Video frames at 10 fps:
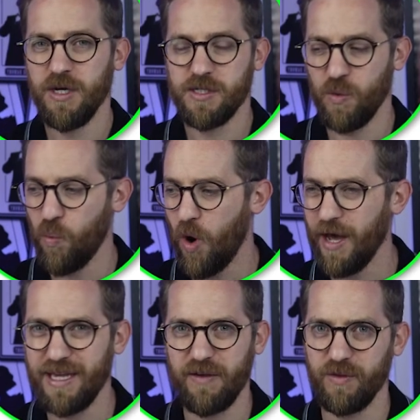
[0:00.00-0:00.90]
So
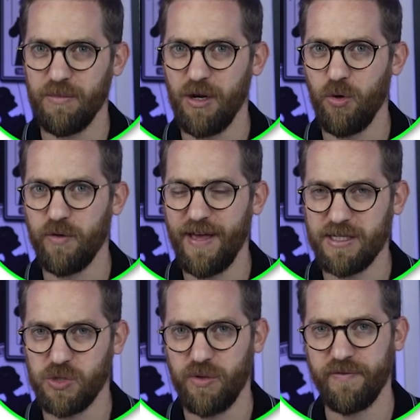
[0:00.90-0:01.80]
why give them a load of
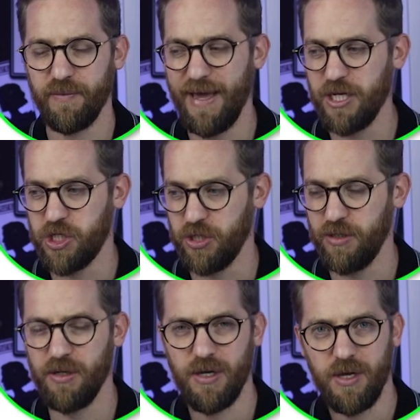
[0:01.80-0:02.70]
extra
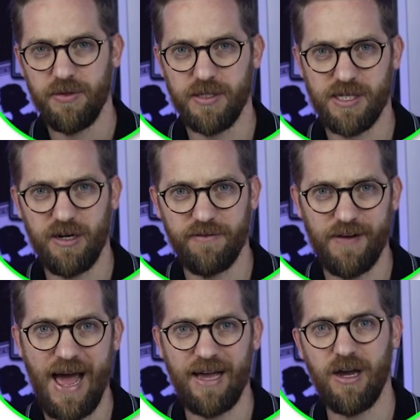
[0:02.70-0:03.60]
information that's going to
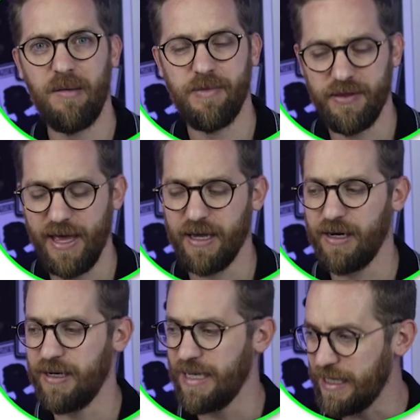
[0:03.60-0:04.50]
flag up that they're going
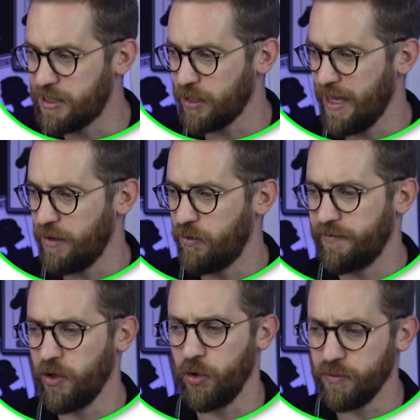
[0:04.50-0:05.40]
to need to then
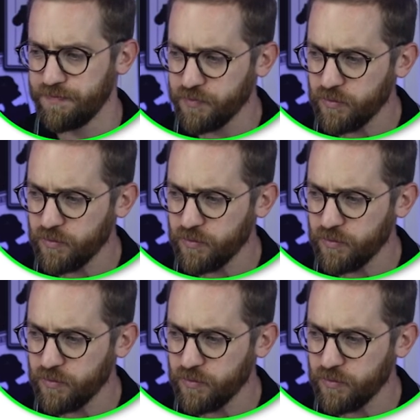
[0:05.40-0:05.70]
review?